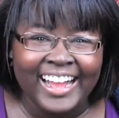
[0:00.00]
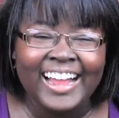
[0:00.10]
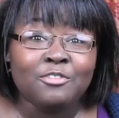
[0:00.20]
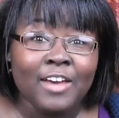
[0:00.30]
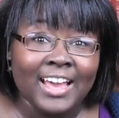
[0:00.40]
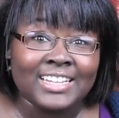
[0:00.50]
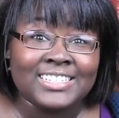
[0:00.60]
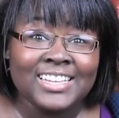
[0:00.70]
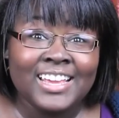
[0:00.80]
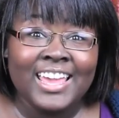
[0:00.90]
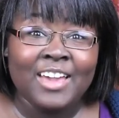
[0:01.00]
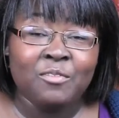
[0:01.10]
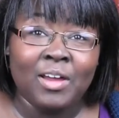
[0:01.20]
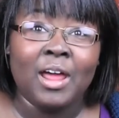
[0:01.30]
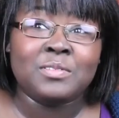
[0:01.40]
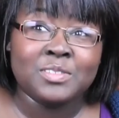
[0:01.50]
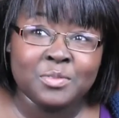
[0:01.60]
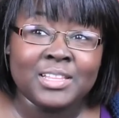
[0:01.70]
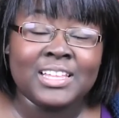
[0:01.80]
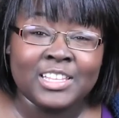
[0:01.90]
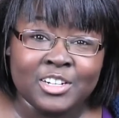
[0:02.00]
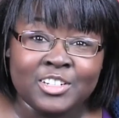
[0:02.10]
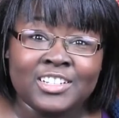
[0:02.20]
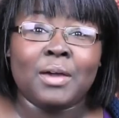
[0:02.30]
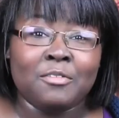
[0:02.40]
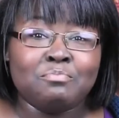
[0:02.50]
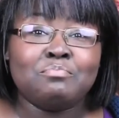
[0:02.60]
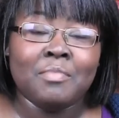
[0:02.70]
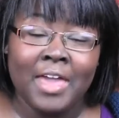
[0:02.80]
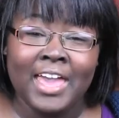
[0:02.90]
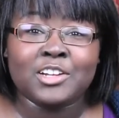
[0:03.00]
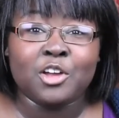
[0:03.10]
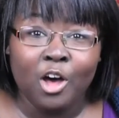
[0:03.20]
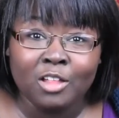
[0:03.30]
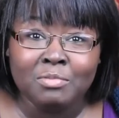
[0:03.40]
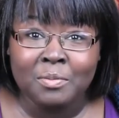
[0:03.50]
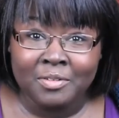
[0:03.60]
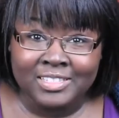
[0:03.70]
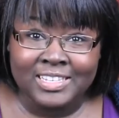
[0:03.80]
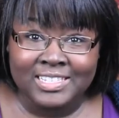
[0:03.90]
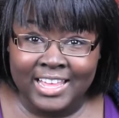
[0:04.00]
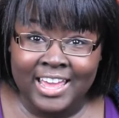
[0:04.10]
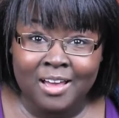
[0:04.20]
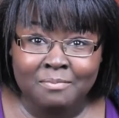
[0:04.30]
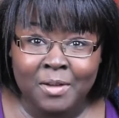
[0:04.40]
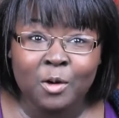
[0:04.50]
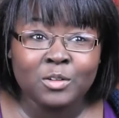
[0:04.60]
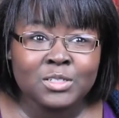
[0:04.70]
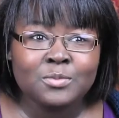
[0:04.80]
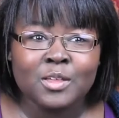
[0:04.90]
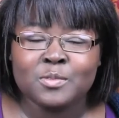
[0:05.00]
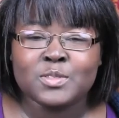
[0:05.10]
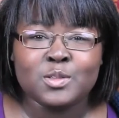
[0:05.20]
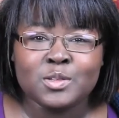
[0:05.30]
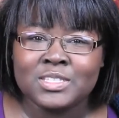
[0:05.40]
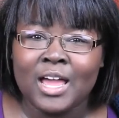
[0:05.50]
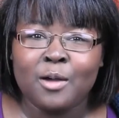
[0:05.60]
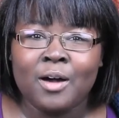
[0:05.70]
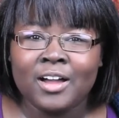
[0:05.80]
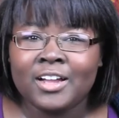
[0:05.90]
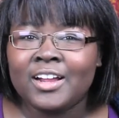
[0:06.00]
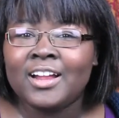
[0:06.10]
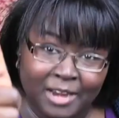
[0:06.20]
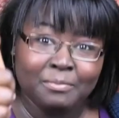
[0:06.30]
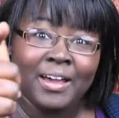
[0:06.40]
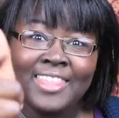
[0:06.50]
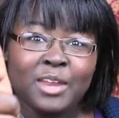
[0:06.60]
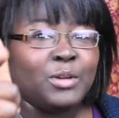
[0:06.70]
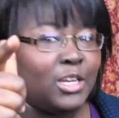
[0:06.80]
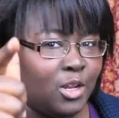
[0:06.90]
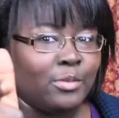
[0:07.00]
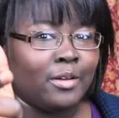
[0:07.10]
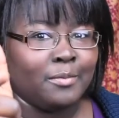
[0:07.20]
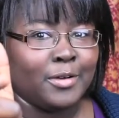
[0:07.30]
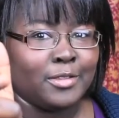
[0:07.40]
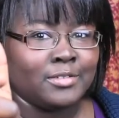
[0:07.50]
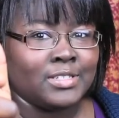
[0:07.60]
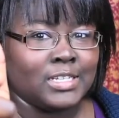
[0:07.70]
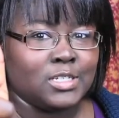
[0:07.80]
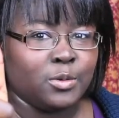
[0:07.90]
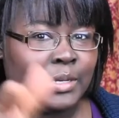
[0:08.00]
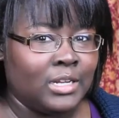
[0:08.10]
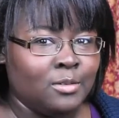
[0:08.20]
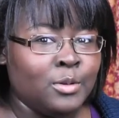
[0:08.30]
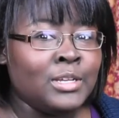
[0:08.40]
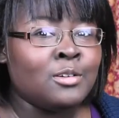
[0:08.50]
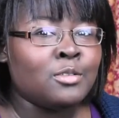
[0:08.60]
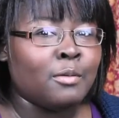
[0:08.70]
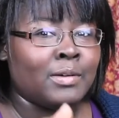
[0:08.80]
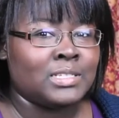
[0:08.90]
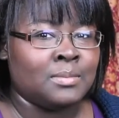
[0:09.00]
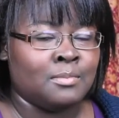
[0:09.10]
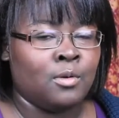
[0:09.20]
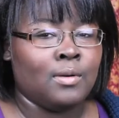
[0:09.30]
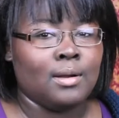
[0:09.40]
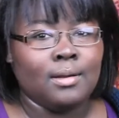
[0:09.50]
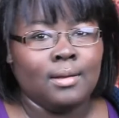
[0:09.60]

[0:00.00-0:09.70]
In fact, when I was really little, my aunt called me Princess Leia. My older brother was Luke Skywalker, and by then we knew they were brother and sister. We knew there wasn't more.